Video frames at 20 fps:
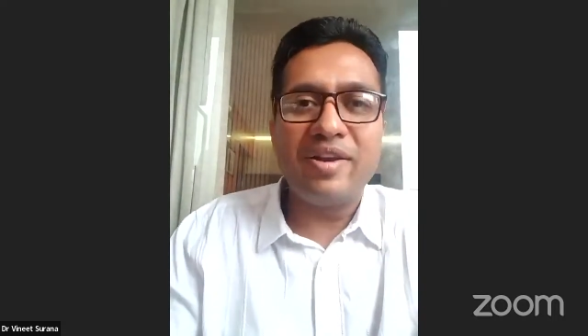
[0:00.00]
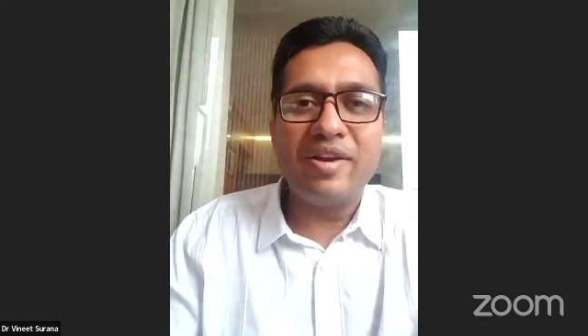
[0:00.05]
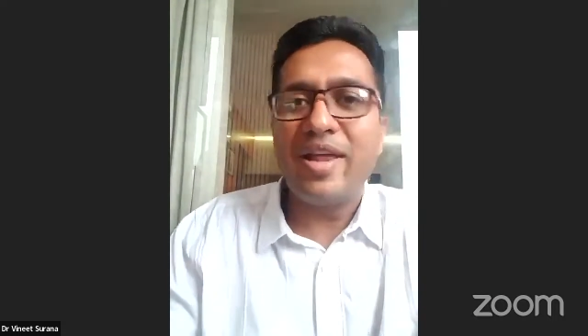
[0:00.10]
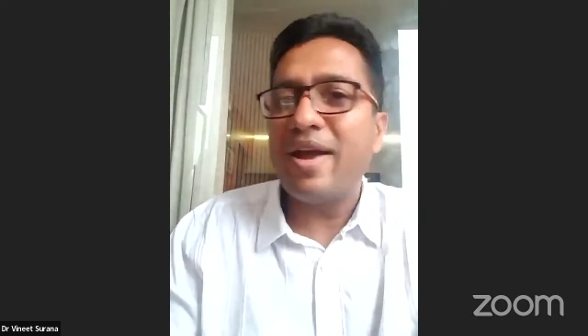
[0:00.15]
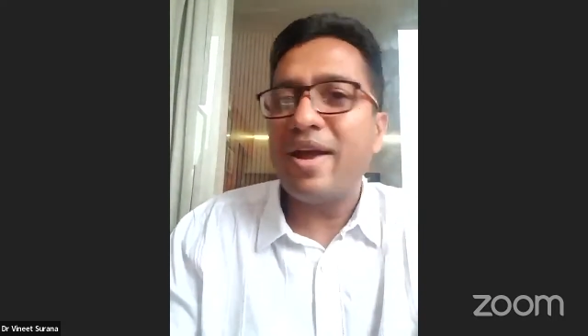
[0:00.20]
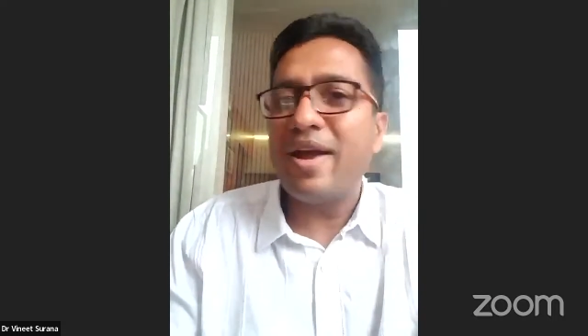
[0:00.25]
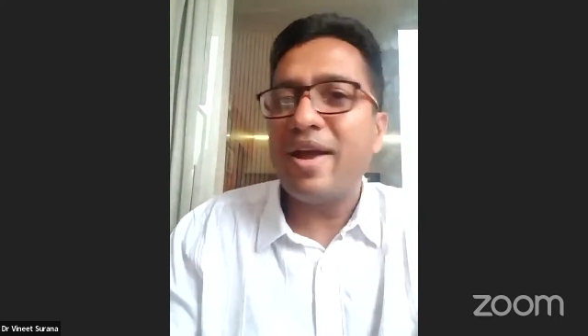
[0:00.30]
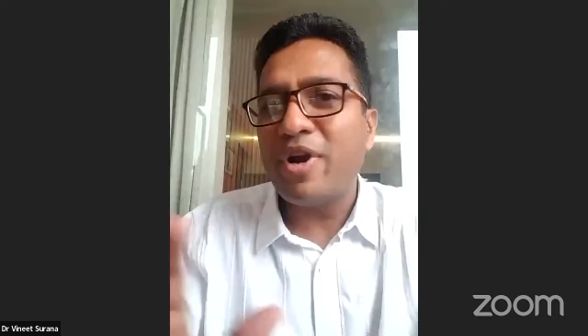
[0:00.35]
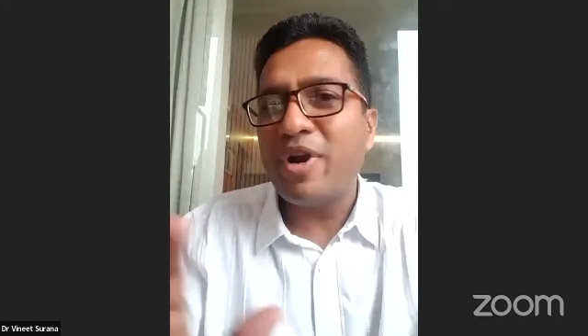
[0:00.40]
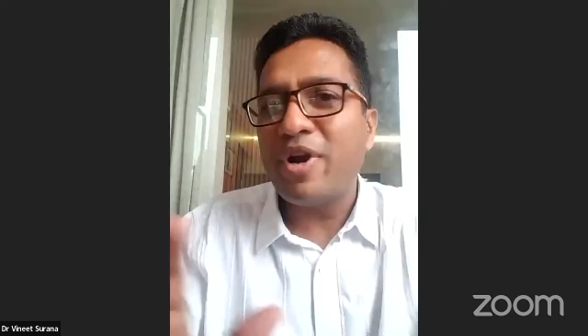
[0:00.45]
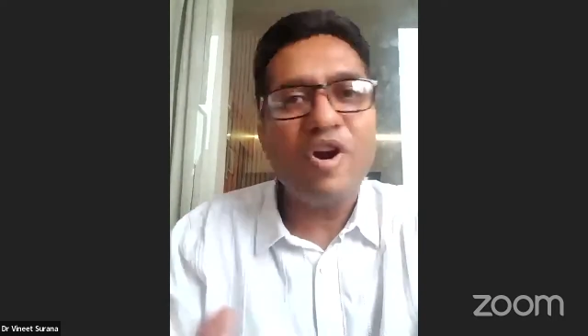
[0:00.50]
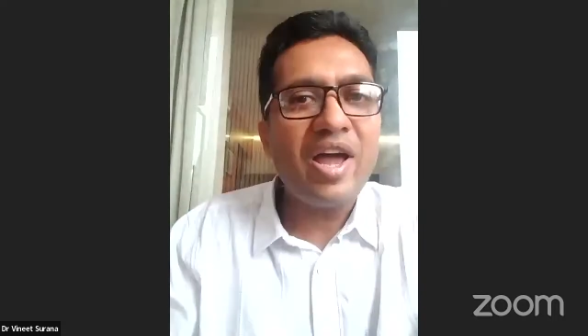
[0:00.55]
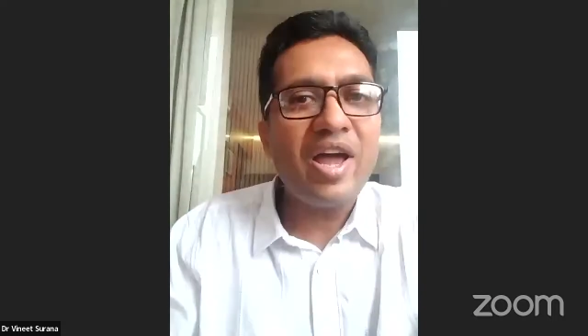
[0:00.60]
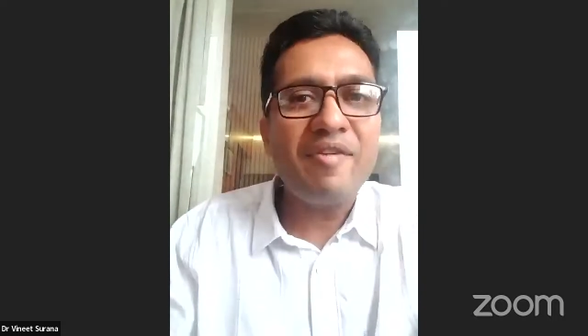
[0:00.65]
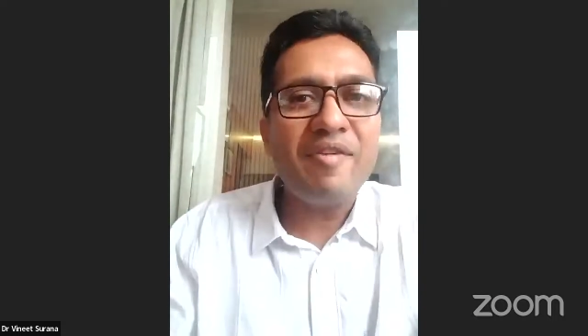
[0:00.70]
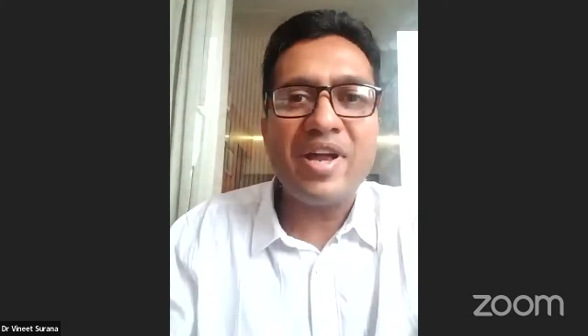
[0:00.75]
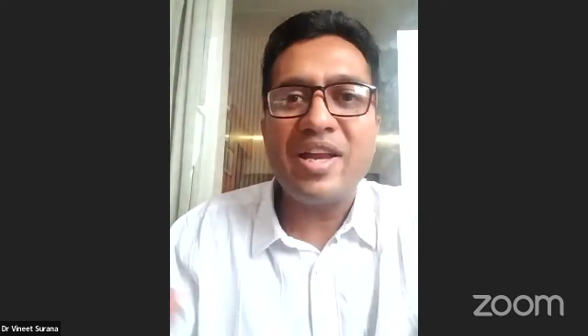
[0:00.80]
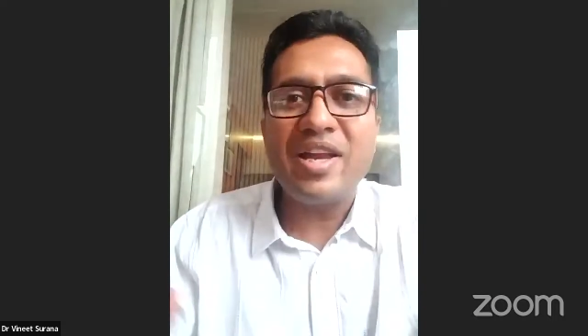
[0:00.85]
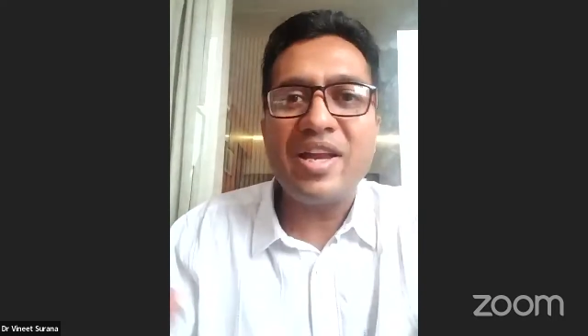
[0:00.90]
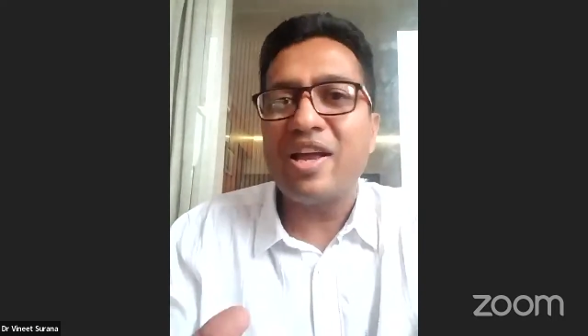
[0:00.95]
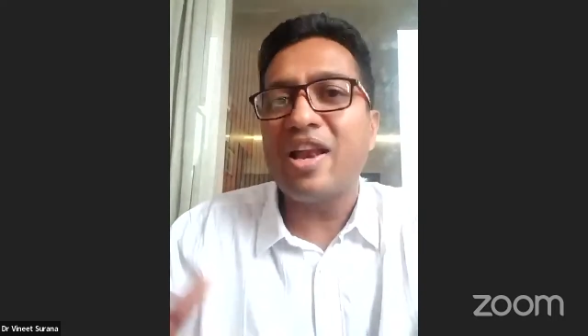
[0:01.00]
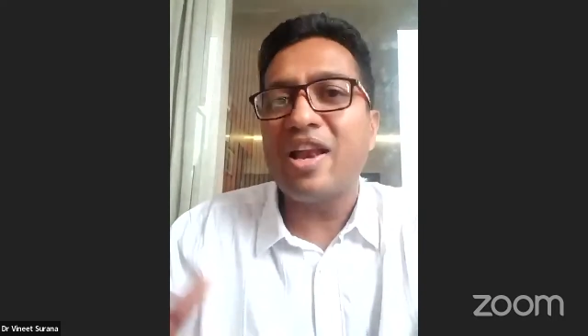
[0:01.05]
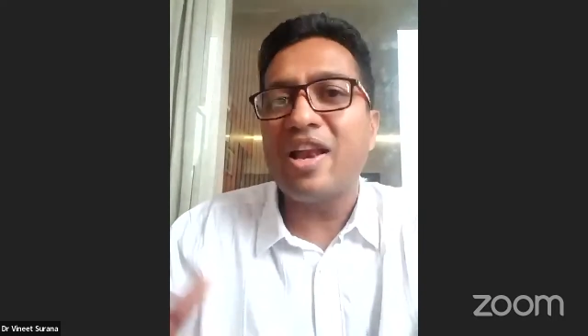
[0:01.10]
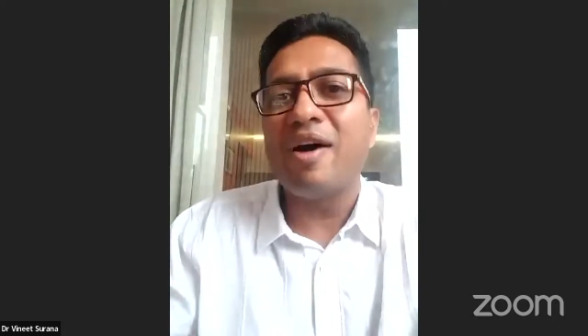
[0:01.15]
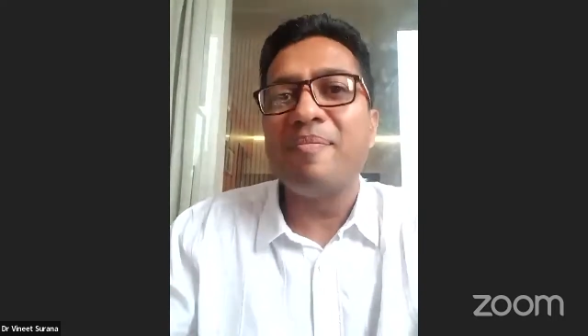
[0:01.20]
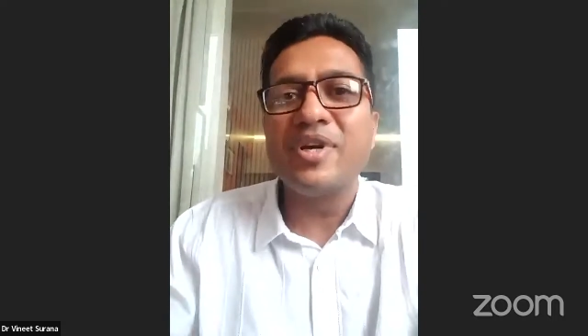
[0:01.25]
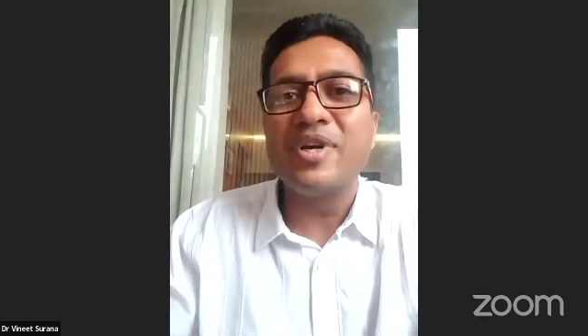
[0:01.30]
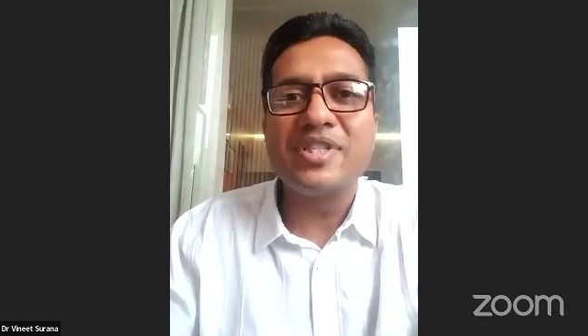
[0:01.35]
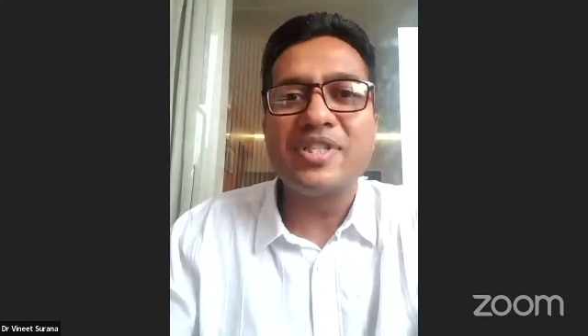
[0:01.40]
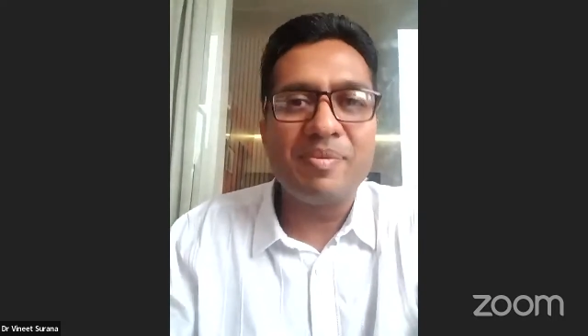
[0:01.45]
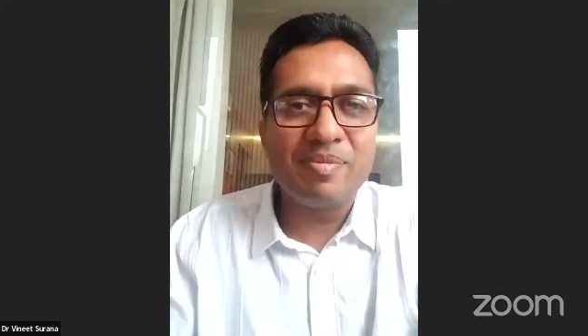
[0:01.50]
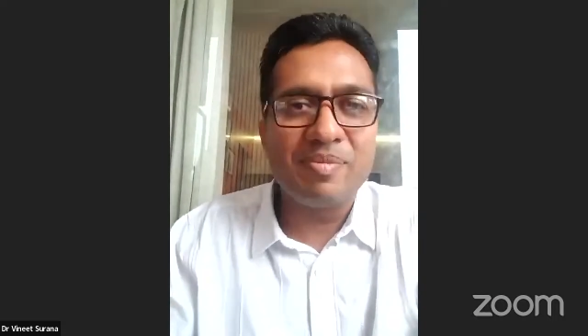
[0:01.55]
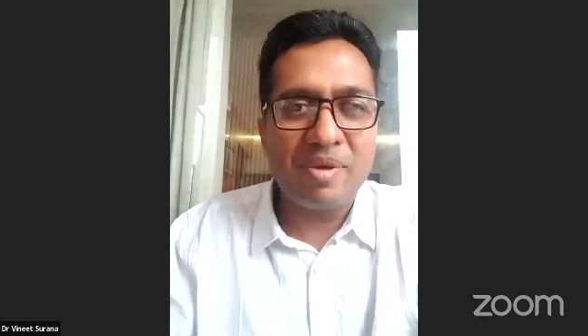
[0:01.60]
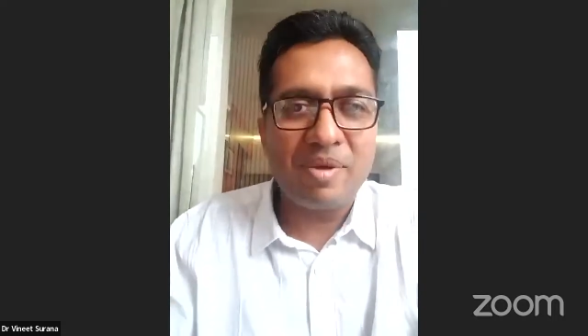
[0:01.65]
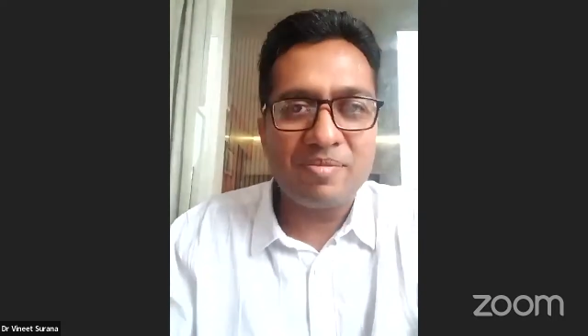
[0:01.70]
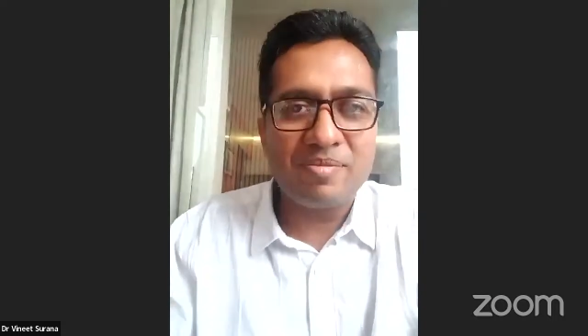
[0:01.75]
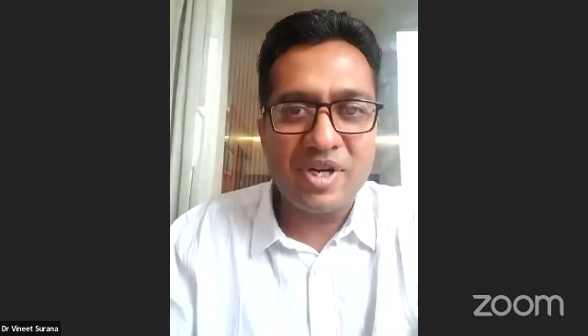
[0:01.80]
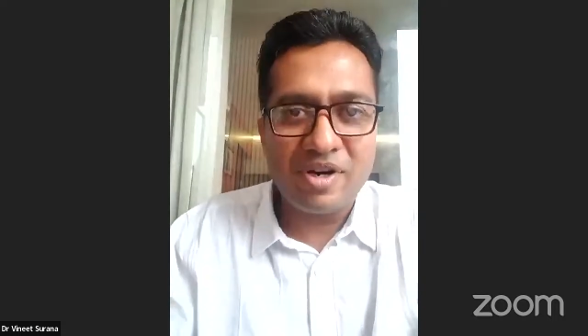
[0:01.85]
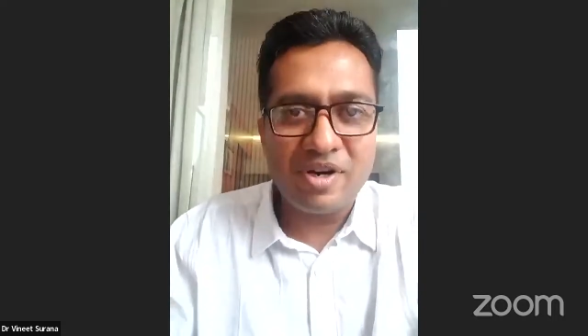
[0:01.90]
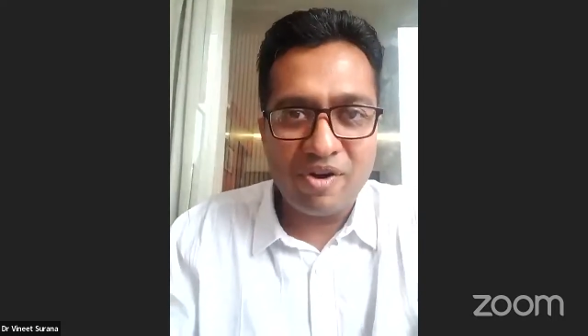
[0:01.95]
They may not have any alarming
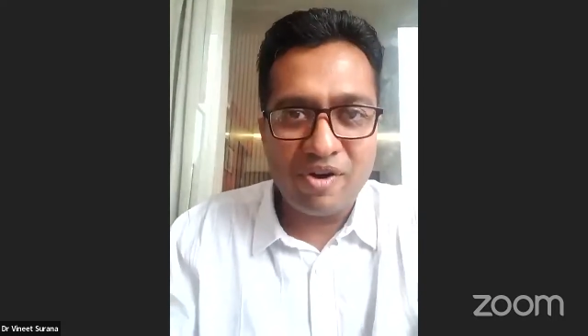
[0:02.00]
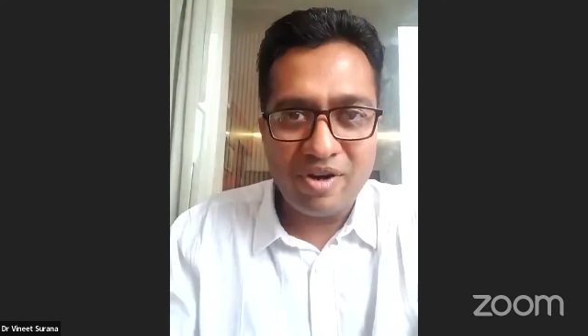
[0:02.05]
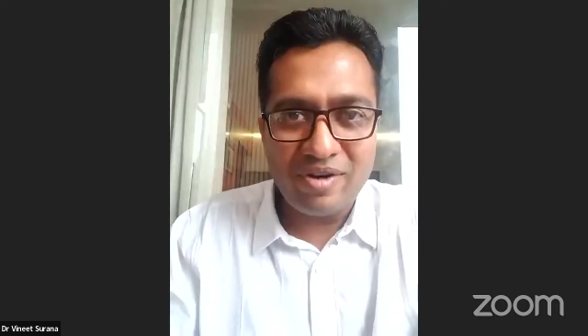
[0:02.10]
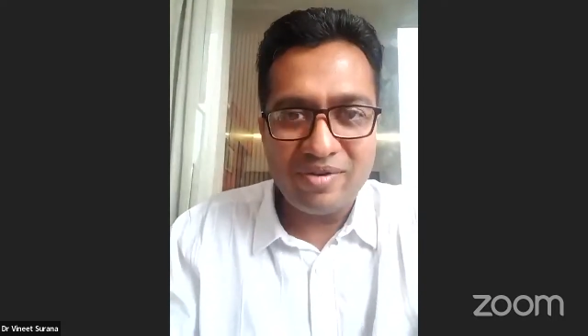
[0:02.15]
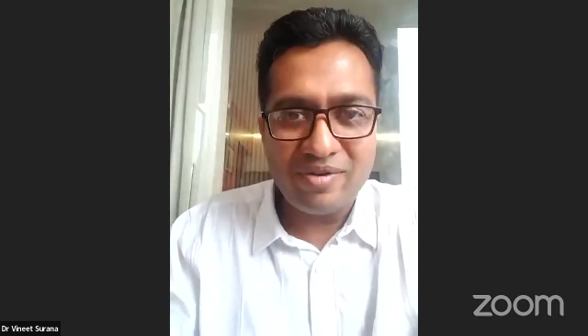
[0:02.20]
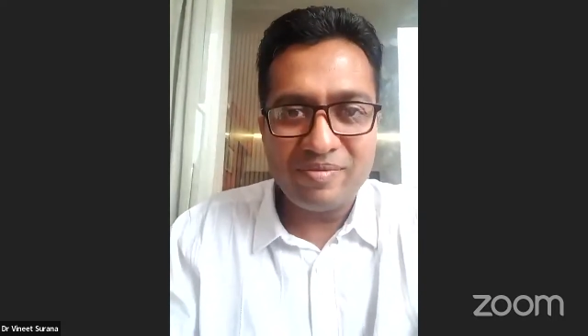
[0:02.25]
symptoms at all.